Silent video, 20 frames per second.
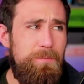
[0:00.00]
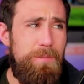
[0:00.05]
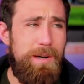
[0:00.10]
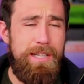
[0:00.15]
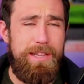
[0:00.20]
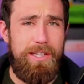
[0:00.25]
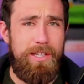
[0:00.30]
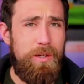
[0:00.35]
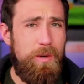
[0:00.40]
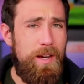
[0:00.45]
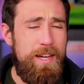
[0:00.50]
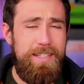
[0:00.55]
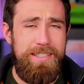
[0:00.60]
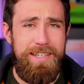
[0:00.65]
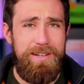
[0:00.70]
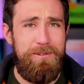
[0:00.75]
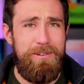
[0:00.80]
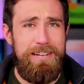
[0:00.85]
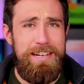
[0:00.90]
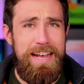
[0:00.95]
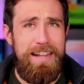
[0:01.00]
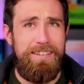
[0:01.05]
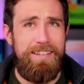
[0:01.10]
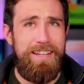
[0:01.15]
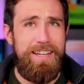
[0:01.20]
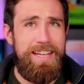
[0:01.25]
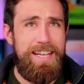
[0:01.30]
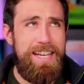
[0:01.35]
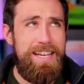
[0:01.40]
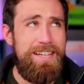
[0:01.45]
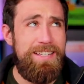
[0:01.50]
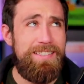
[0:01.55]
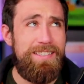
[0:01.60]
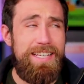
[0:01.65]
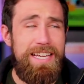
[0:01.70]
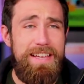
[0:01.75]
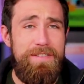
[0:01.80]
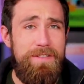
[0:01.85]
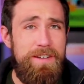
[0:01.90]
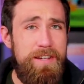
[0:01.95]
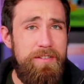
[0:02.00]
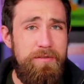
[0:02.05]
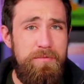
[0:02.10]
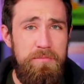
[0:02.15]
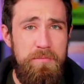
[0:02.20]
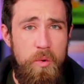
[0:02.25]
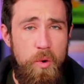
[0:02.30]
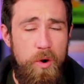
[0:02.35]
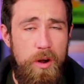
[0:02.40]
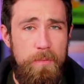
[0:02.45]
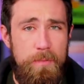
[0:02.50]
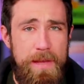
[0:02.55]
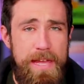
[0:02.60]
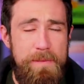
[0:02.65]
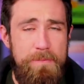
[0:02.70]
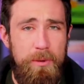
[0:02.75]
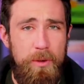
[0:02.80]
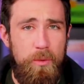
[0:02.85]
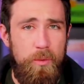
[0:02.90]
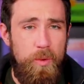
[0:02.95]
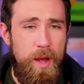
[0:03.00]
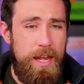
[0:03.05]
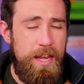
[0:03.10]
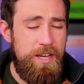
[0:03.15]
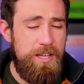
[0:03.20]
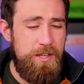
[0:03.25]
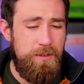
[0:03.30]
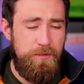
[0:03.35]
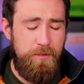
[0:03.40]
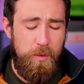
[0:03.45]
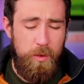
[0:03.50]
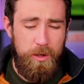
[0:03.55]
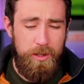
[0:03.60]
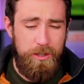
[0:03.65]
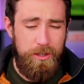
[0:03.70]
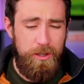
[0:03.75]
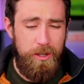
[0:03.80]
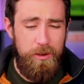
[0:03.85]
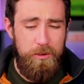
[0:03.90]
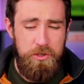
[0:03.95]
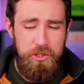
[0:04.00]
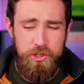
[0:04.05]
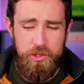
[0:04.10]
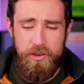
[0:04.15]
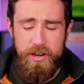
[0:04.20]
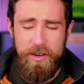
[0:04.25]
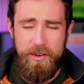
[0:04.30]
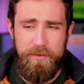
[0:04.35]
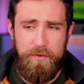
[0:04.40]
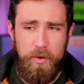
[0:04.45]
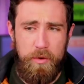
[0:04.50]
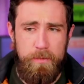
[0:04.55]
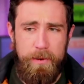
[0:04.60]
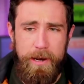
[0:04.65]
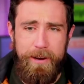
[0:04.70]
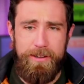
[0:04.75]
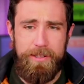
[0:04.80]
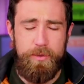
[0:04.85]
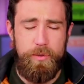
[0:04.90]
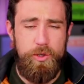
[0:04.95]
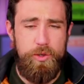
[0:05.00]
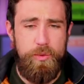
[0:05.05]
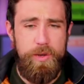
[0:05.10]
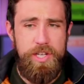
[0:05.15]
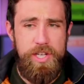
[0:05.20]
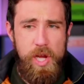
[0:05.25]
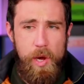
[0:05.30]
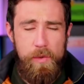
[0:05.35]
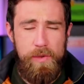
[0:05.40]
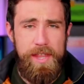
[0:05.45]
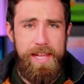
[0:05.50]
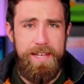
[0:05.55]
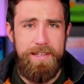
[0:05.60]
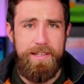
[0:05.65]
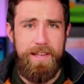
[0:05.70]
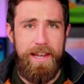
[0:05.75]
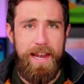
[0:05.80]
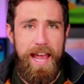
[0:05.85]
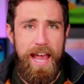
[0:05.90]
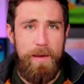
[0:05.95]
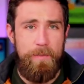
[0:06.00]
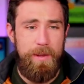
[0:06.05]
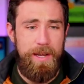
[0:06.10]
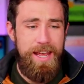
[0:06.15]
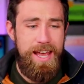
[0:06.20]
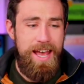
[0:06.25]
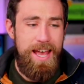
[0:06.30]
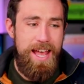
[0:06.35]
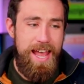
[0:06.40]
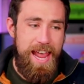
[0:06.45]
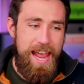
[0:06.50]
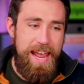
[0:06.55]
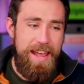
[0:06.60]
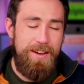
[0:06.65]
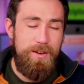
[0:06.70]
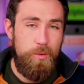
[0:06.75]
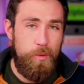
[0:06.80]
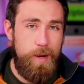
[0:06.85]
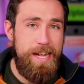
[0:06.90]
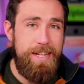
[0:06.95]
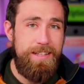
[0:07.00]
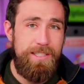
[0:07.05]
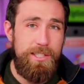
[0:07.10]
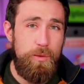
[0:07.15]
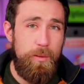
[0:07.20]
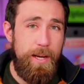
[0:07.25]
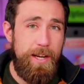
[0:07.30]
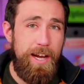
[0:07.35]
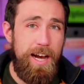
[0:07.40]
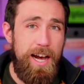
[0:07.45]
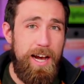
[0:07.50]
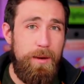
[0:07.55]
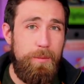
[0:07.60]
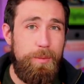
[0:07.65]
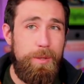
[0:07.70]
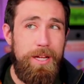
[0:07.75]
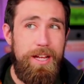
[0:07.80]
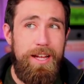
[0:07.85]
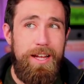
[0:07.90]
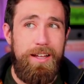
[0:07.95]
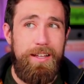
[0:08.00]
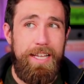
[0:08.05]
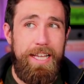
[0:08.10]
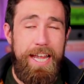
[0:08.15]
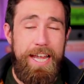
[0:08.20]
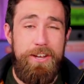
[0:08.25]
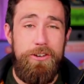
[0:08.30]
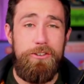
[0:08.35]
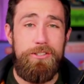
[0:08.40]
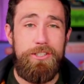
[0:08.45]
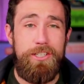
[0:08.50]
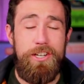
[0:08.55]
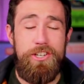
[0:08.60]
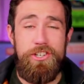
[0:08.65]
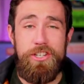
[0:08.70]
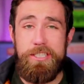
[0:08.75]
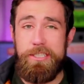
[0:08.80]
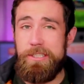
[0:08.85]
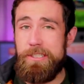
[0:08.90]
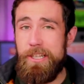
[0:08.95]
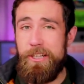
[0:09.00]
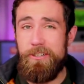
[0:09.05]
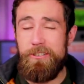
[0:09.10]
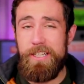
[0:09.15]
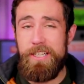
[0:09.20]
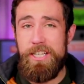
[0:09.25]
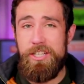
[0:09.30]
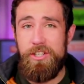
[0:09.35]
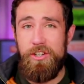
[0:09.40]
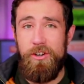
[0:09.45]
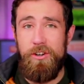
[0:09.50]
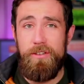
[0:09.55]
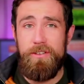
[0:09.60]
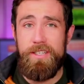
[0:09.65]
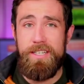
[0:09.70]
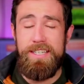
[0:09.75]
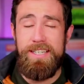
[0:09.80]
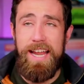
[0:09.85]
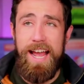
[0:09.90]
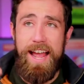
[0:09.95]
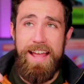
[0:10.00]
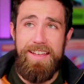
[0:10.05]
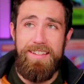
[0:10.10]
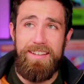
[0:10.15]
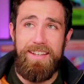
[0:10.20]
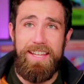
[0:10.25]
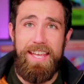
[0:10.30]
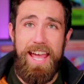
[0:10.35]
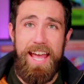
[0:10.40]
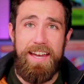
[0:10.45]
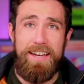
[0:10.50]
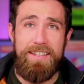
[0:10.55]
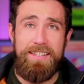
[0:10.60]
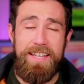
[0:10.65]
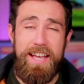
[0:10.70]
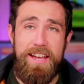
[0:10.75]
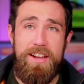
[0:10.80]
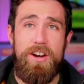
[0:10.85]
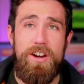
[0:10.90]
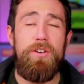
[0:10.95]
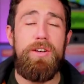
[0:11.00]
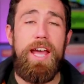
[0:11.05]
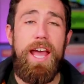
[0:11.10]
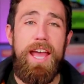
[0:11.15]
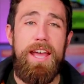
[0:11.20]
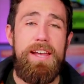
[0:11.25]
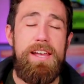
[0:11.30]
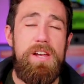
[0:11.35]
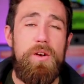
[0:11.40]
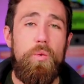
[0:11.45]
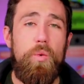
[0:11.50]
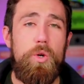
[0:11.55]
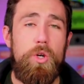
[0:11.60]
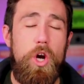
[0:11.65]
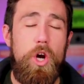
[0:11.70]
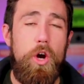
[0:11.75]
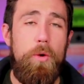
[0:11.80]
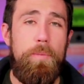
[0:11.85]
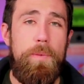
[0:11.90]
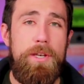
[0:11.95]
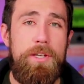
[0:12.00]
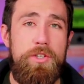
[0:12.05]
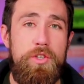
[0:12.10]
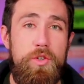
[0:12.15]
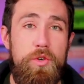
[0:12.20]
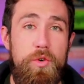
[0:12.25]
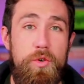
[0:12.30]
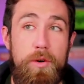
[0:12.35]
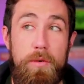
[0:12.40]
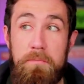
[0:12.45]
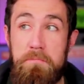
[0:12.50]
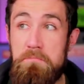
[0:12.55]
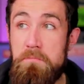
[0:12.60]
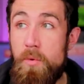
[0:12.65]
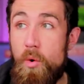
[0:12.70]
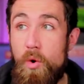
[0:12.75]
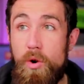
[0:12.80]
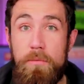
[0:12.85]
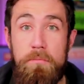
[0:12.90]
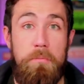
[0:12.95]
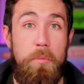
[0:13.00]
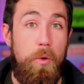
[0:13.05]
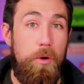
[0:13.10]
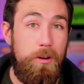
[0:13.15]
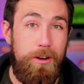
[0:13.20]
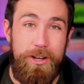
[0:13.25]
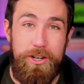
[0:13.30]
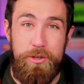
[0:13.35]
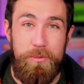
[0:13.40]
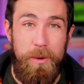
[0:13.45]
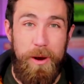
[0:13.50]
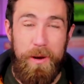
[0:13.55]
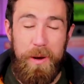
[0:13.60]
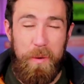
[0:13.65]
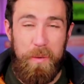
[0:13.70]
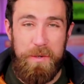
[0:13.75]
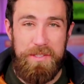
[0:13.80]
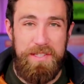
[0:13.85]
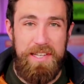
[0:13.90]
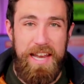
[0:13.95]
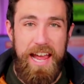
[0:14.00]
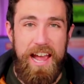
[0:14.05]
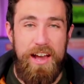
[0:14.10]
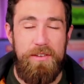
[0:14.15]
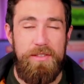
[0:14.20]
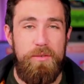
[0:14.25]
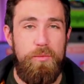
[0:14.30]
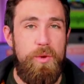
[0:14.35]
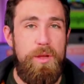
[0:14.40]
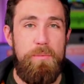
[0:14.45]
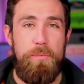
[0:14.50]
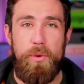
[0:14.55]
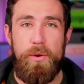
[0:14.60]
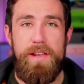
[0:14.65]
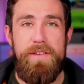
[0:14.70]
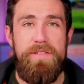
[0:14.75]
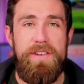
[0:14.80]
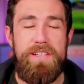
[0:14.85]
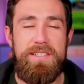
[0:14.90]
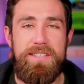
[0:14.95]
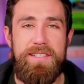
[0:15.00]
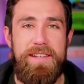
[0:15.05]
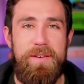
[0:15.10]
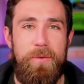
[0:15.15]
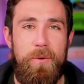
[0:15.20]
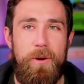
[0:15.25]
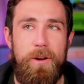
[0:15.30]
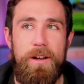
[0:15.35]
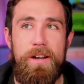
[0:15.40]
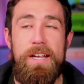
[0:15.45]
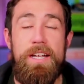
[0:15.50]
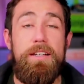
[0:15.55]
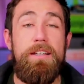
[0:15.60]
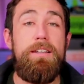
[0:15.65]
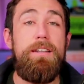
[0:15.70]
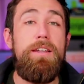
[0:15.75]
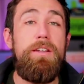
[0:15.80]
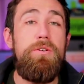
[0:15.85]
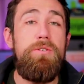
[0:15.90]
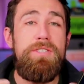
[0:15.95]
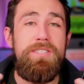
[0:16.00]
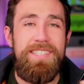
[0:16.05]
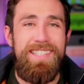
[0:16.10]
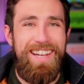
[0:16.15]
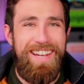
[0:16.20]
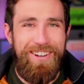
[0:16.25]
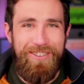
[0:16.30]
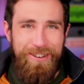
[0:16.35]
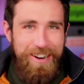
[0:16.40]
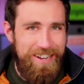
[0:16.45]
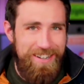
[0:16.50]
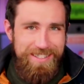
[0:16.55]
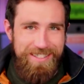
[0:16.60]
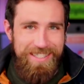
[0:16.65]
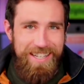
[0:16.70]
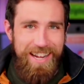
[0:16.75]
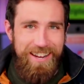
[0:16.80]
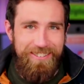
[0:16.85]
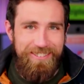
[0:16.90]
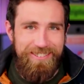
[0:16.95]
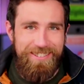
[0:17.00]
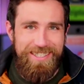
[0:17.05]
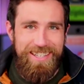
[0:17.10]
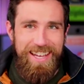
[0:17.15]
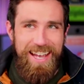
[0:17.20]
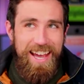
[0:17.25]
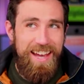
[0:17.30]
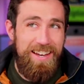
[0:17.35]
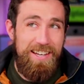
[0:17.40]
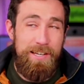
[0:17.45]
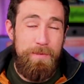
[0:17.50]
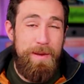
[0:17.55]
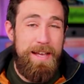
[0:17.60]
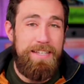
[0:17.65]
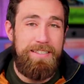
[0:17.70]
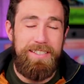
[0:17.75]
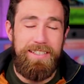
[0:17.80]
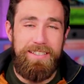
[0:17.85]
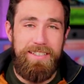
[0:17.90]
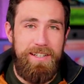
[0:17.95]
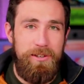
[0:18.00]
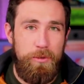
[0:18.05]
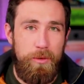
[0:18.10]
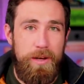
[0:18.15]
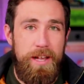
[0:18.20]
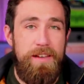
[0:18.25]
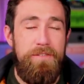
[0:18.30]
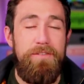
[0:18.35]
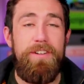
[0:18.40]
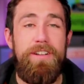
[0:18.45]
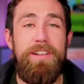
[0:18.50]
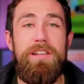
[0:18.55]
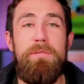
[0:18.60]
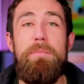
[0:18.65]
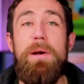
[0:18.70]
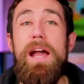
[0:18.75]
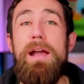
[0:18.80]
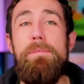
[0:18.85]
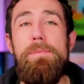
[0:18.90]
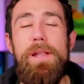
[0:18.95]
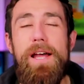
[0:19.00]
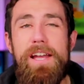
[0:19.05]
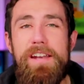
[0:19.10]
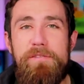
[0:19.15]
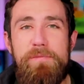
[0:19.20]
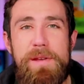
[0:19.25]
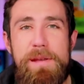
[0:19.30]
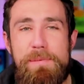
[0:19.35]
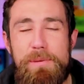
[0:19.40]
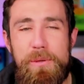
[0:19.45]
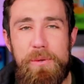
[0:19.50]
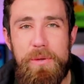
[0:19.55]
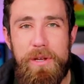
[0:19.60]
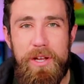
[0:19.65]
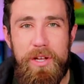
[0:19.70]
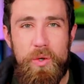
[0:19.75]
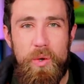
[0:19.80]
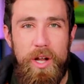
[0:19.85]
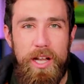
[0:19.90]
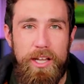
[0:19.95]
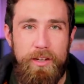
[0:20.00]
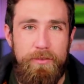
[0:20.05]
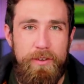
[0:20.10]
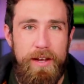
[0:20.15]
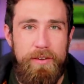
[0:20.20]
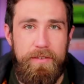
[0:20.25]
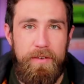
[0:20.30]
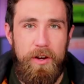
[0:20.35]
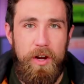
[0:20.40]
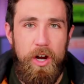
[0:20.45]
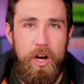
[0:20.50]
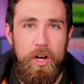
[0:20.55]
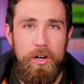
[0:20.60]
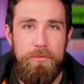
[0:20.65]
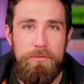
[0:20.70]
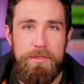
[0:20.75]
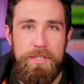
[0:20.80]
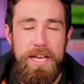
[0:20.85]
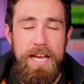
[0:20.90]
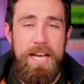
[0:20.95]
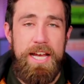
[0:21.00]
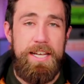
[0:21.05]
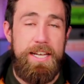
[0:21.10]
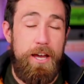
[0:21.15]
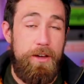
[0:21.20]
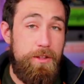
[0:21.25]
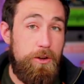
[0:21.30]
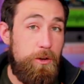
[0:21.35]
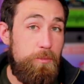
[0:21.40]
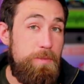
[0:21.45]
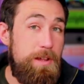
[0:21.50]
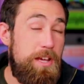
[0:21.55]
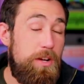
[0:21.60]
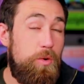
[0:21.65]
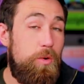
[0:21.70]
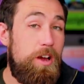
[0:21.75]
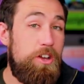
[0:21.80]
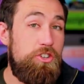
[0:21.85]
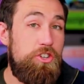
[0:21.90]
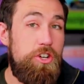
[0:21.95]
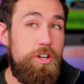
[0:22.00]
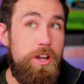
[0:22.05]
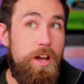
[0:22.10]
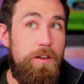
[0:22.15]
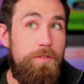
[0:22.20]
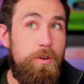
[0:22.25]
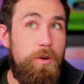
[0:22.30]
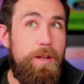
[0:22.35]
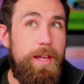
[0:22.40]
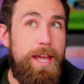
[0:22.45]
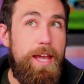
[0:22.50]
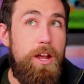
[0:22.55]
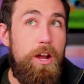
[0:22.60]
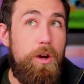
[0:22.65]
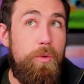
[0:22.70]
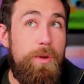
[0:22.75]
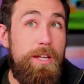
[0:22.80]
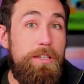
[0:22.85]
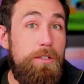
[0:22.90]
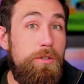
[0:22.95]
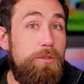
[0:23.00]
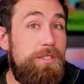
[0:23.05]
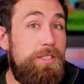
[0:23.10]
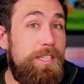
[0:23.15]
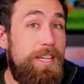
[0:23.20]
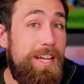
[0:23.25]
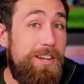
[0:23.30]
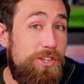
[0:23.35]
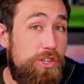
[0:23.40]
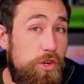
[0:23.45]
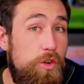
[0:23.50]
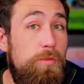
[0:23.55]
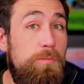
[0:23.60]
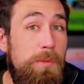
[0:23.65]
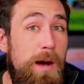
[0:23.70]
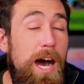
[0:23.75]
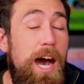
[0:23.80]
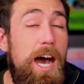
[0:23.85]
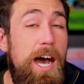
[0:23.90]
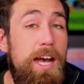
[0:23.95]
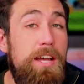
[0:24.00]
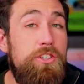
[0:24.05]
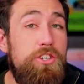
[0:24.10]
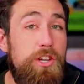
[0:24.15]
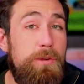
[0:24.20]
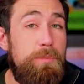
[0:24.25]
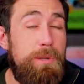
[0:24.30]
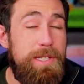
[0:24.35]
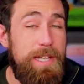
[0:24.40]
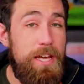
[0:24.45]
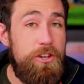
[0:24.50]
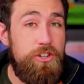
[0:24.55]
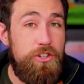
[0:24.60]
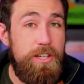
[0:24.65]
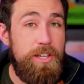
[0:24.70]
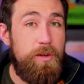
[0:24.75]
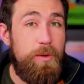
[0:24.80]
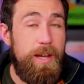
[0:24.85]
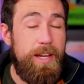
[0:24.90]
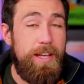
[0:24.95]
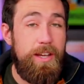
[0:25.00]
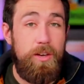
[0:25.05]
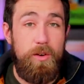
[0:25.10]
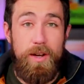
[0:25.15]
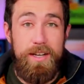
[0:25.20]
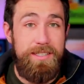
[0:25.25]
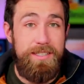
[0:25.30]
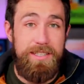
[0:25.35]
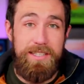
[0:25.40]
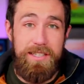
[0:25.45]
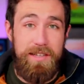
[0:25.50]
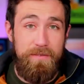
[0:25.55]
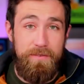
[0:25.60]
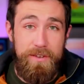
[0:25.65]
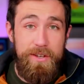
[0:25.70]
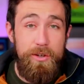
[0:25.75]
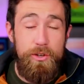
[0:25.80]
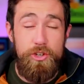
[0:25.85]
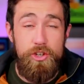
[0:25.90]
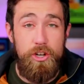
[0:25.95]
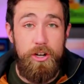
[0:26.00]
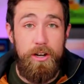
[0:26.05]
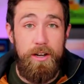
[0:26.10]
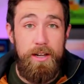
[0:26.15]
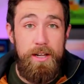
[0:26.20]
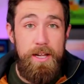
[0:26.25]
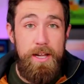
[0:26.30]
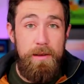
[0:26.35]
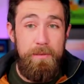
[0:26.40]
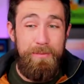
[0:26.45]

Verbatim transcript: But the crazy reality is, even if more people went into foreclosure out of forbearance, which we don't think is going to happen, and rates went up, lenders could just literally turn the dial again and say, okay, we're open to more mortgage borrowers now than we previously were, loosening credit standards again to basically refill the pipeline of people who can qualify for homes. Now, there would be a question of, okay, are we loosening too much and potentially creating a crisis in the future?